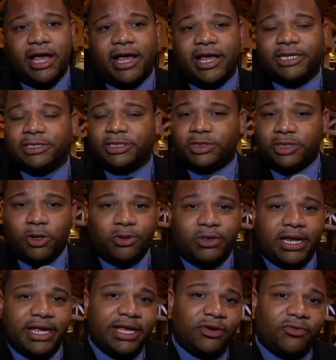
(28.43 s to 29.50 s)
He's showed
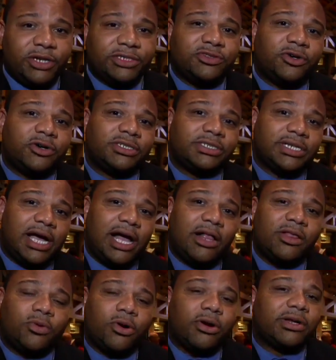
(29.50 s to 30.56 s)
that he can reach across the
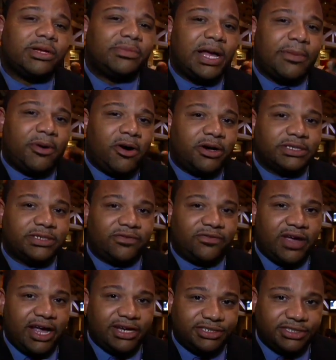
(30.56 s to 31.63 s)
aisle and work in a bipartisan
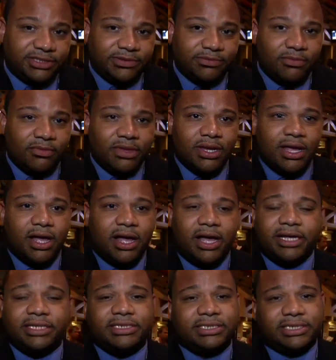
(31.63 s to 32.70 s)
fashion.
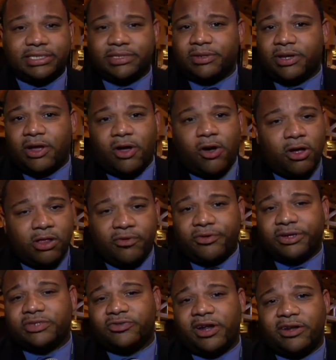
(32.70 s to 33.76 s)
He's just all over
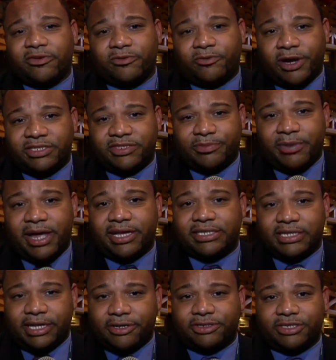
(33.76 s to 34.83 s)
his resume,
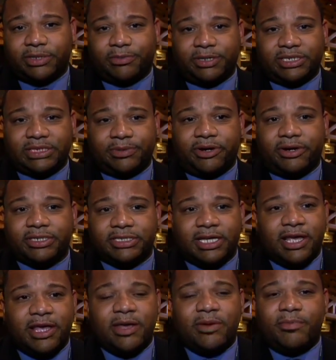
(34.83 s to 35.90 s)
his leadership experience.
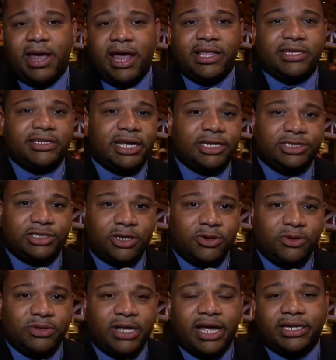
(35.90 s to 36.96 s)
Palin has
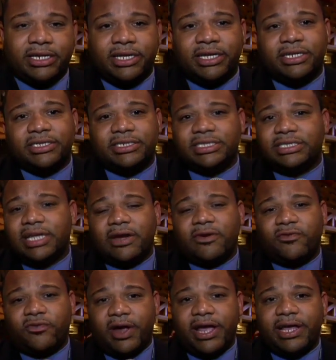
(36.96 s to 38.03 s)
shown that she's not
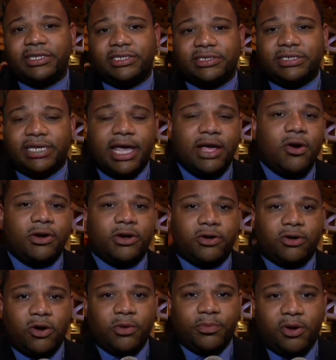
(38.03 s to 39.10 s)
afraid to take on her
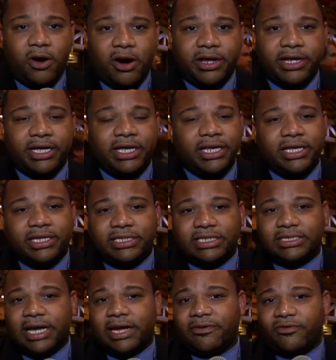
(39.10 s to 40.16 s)
own party. She's
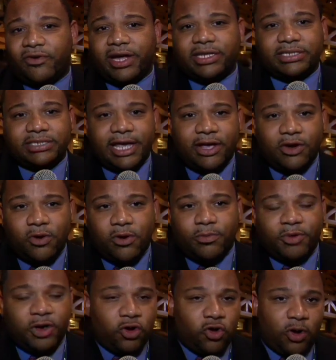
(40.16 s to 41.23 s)
not afraid to take on
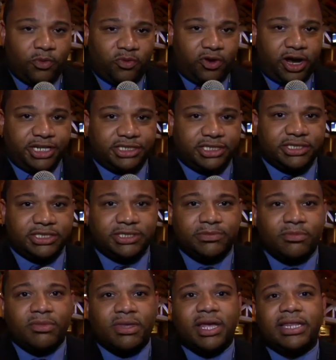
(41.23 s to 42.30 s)
big corporations.
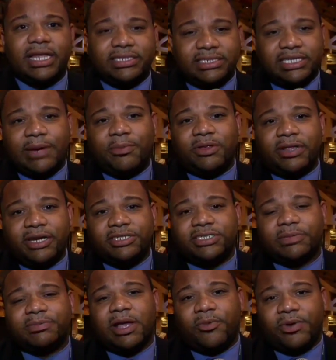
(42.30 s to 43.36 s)
And that's the type of
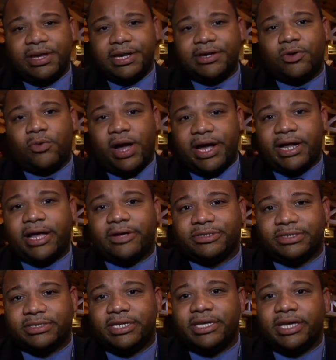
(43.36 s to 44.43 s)
leadership that we need in the White
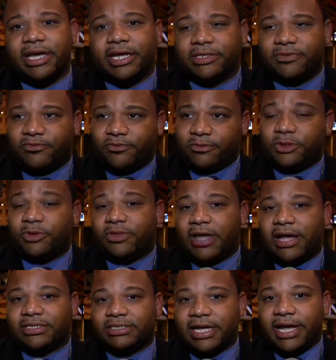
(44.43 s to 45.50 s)
House in
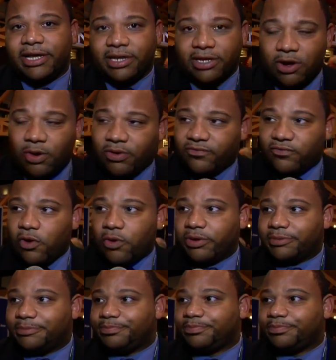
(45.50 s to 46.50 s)
2008 and going forward.